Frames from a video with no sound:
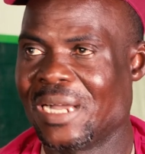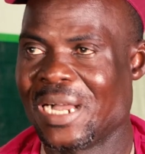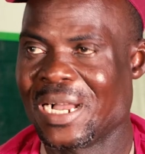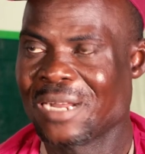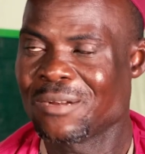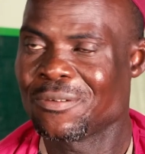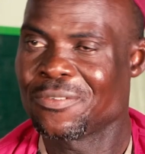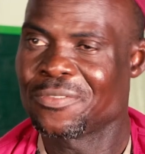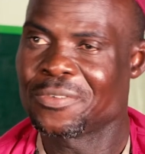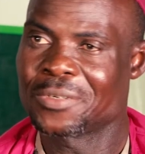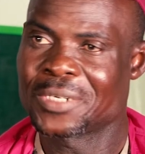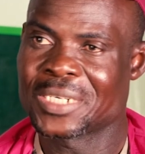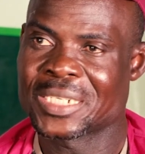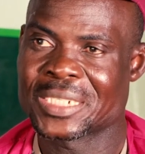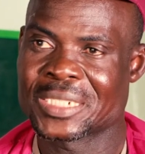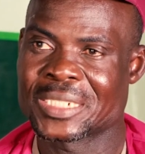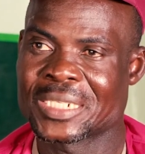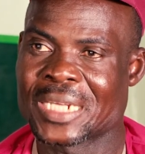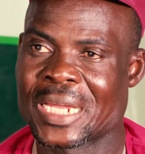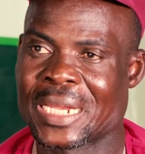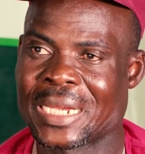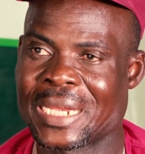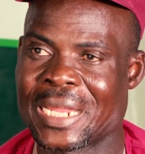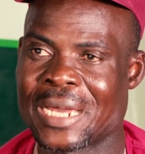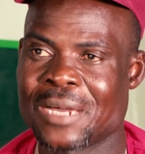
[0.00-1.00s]

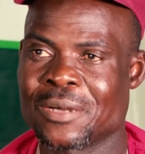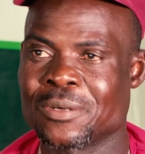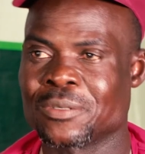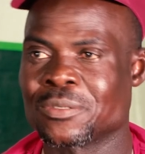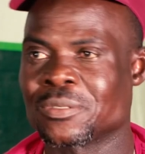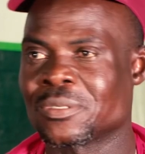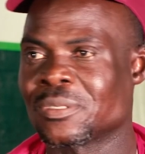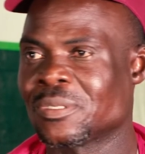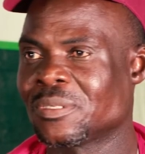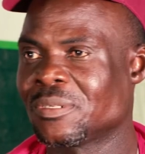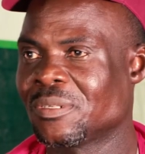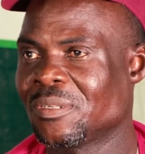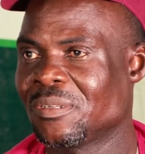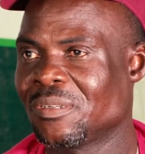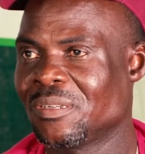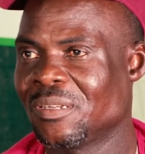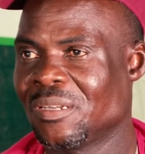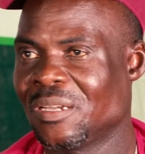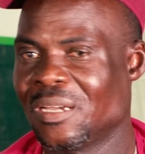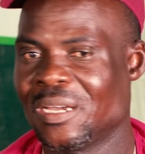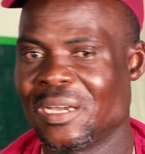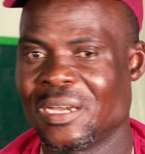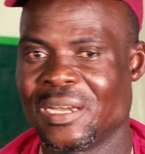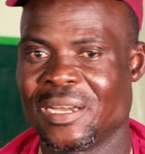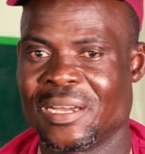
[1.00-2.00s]
Agroforestry allows
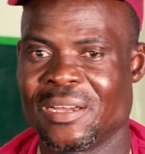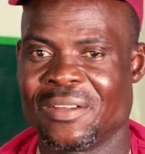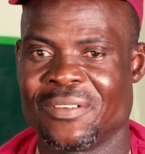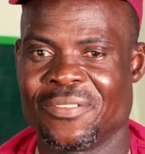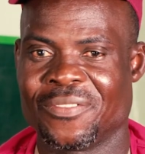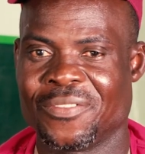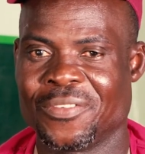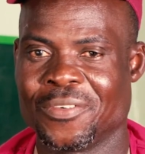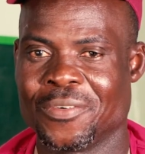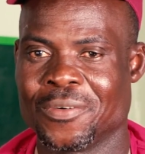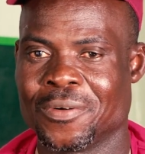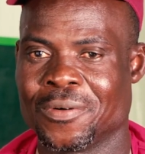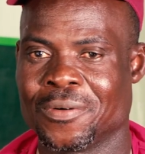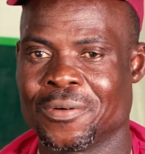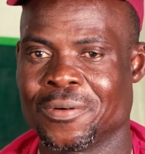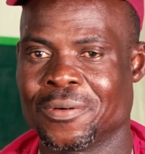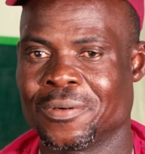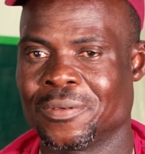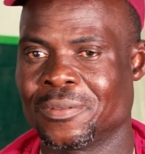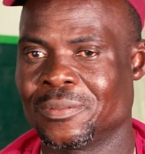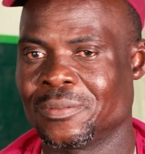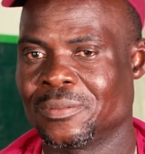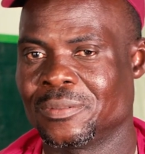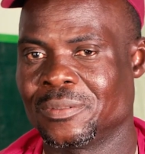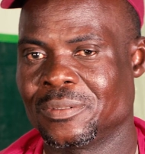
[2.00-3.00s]

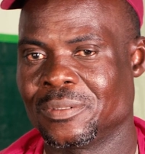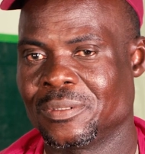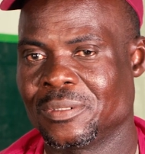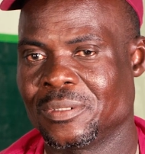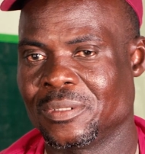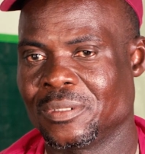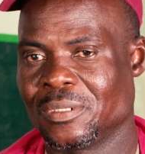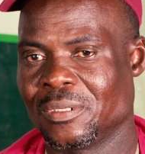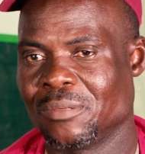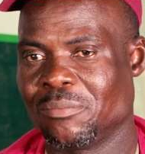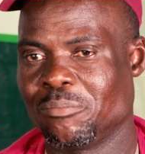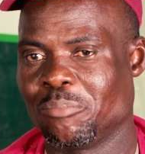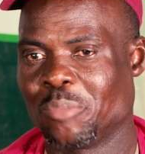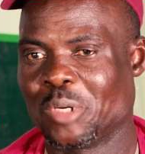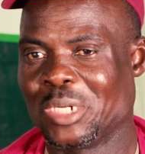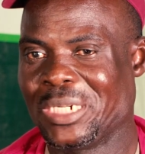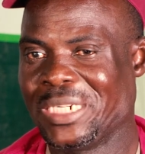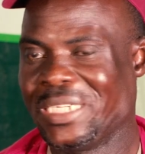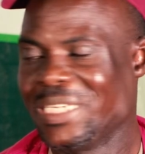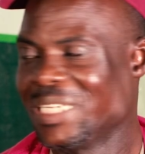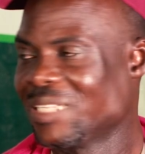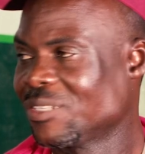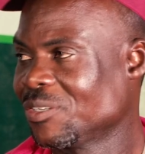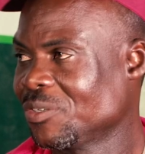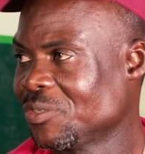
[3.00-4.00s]
for
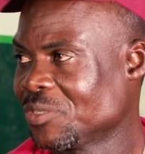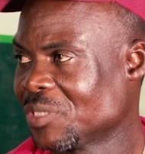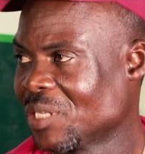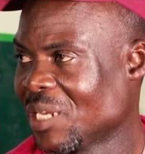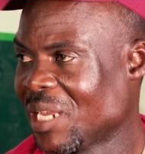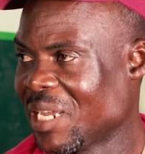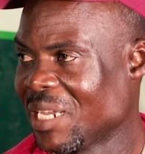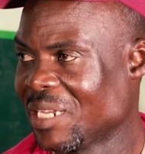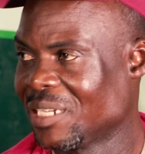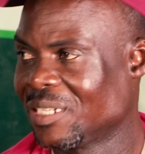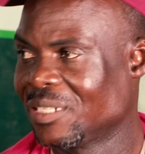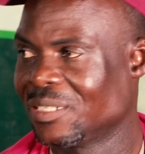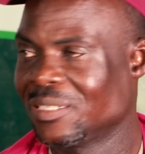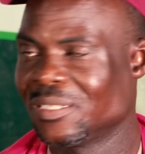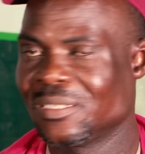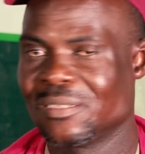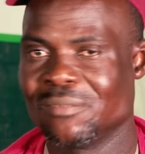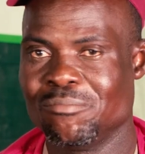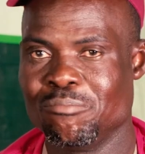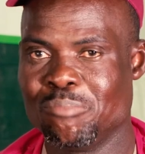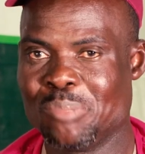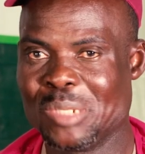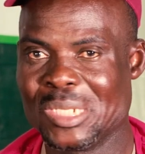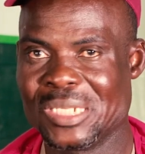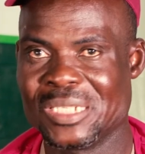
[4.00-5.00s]
pollinators like
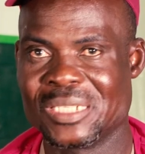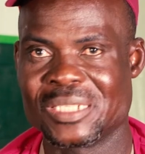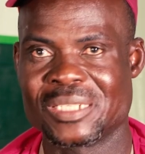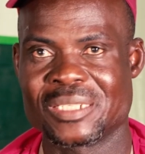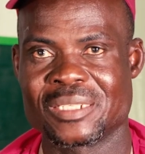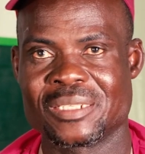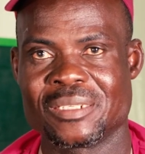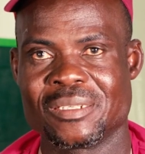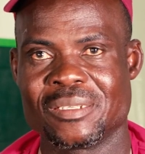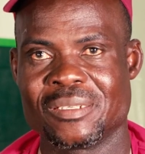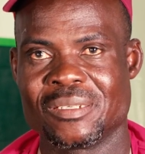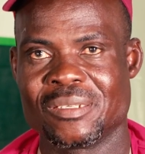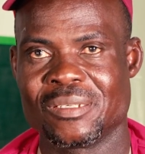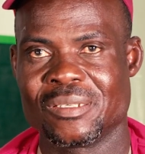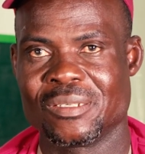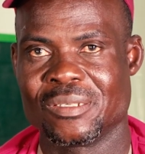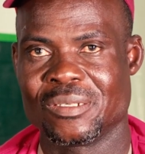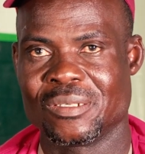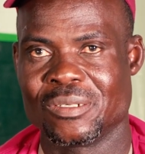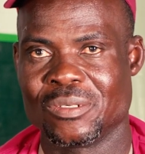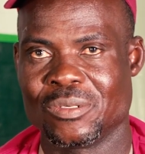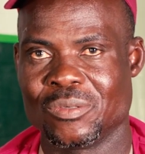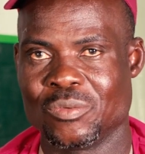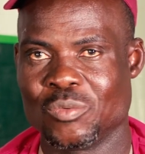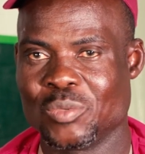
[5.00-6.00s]
bees,
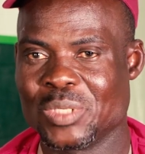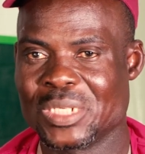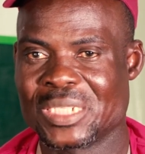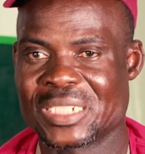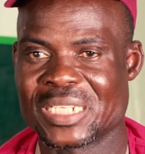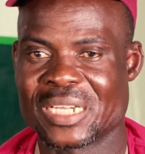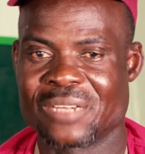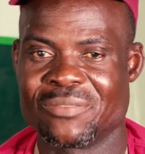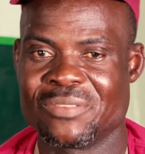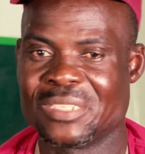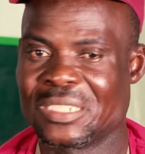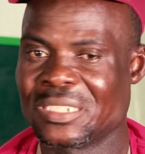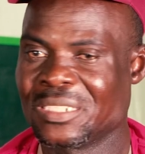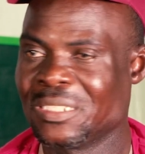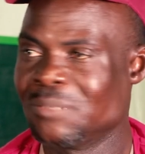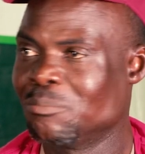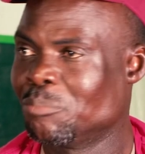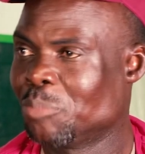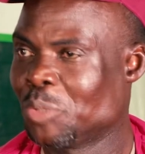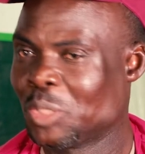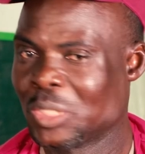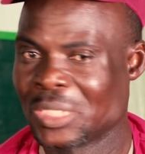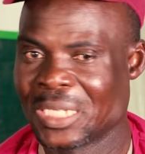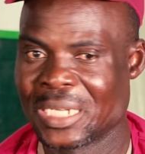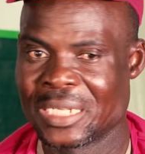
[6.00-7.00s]
which are very
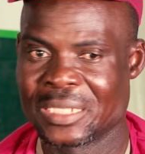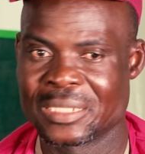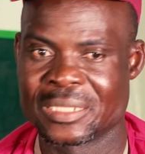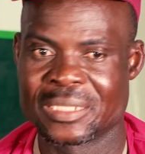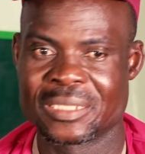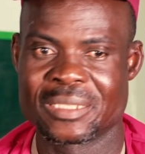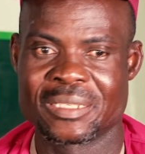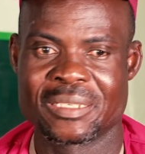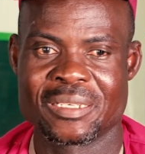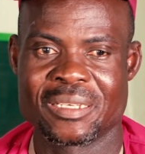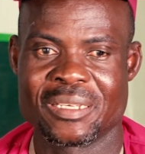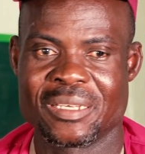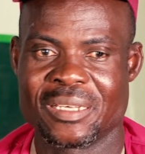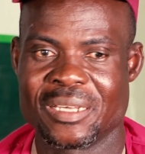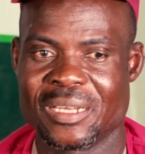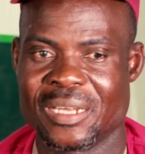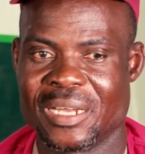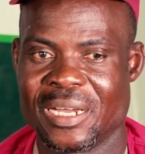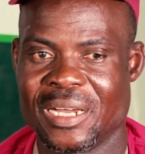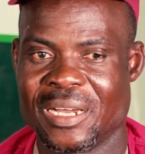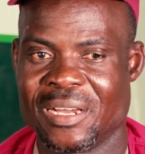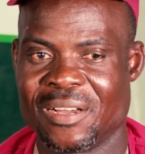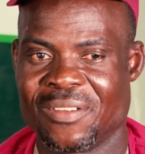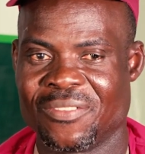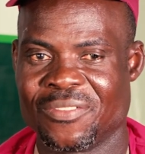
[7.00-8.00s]
important
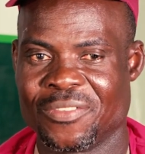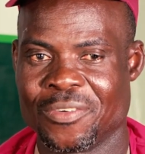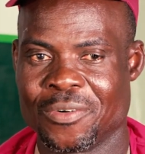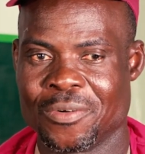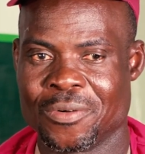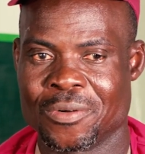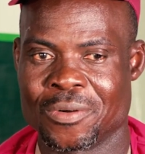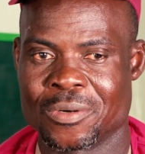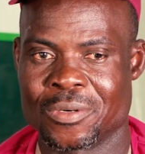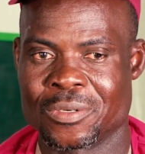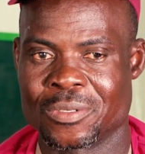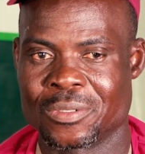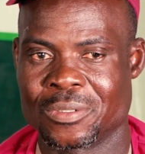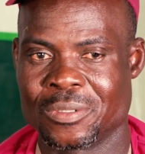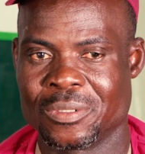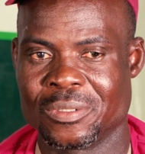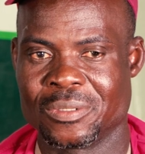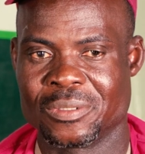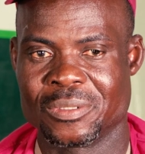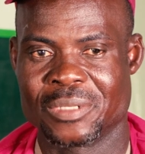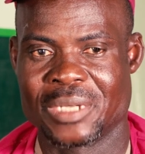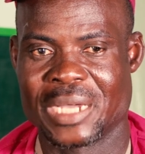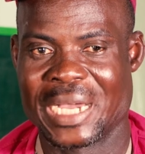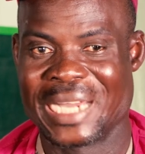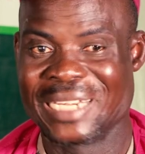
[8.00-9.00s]

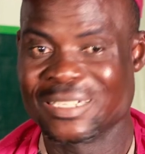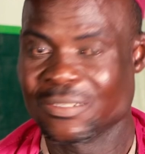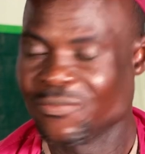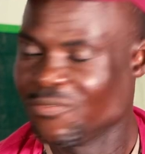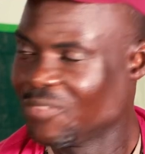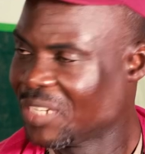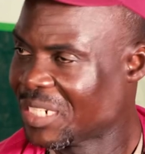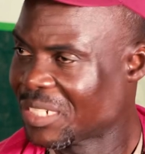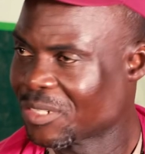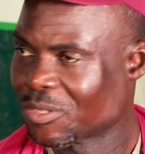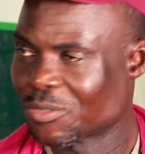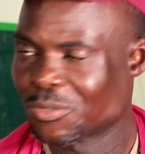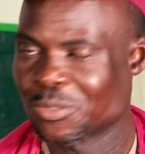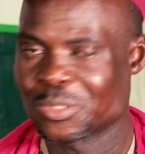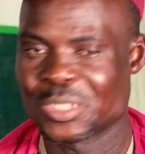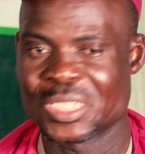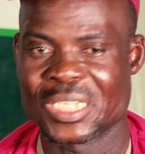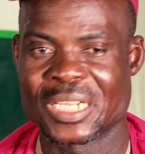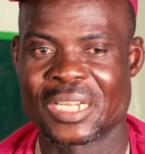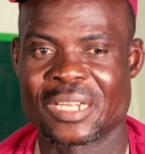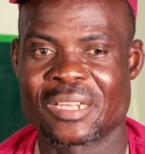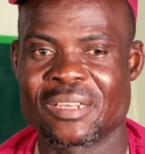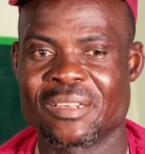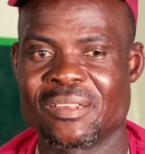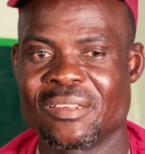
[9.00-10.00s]
and very
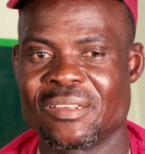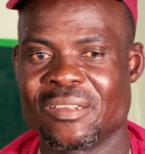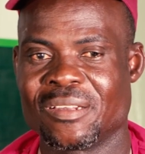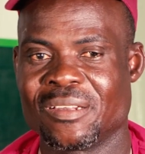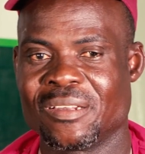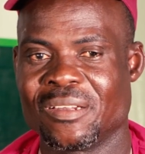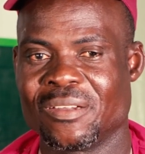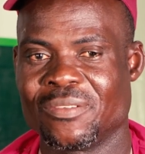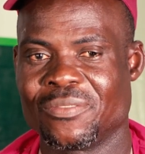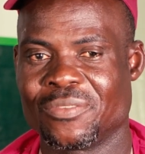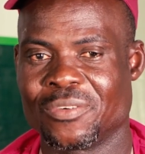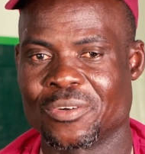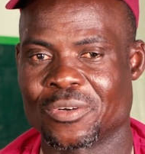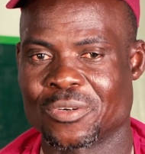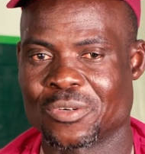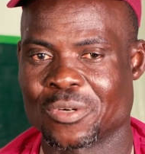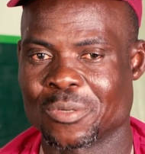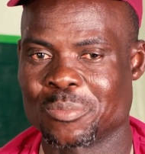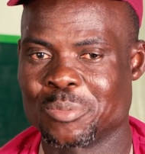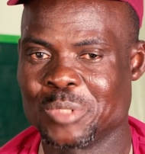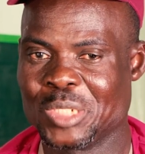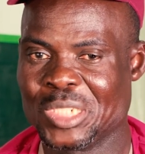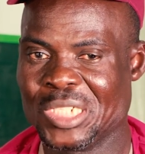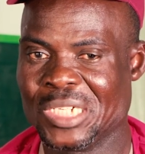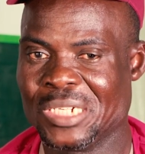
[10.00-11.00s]
crucial for
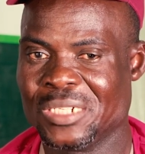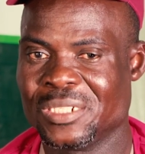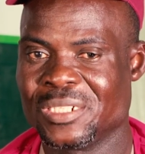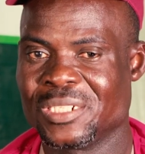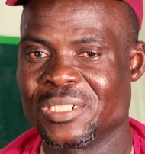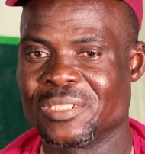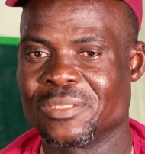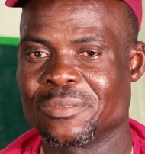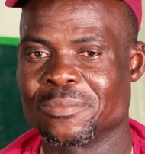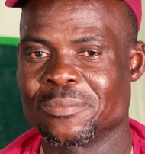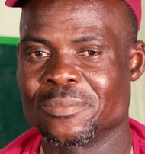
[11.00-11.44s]
crop yield.